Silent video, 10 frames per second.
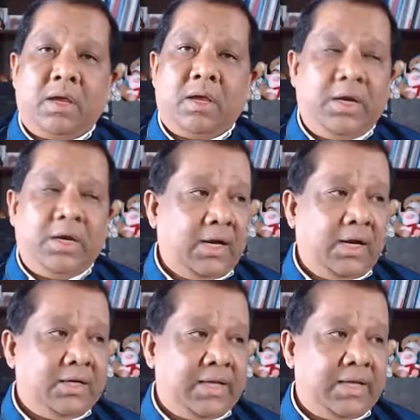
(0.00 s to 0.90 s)
the needle
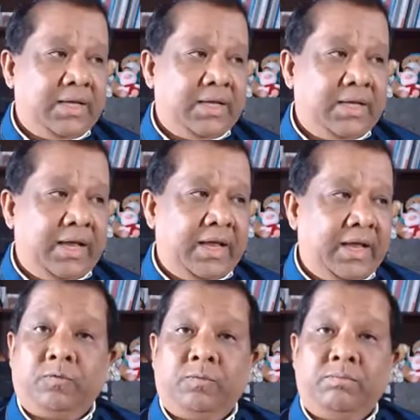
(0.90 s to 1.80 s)
is then
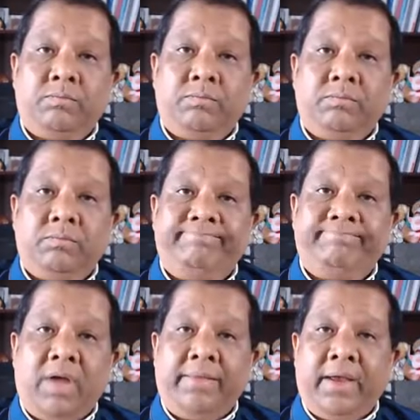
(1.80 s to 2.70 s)
advanced
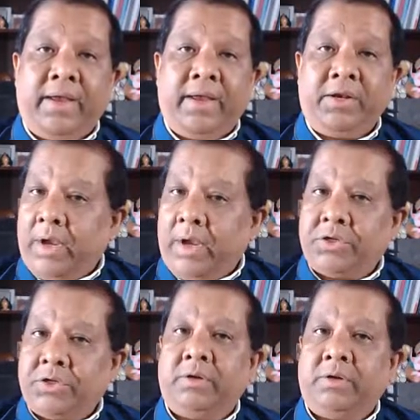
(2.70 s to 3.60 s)
and then you
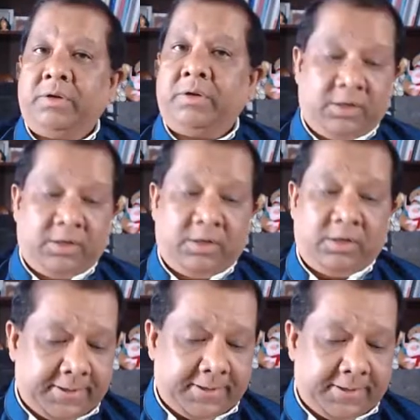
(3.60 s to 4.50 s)
enter the thecal
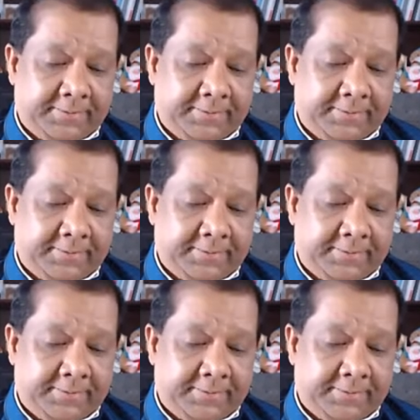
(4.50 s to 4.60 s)
sac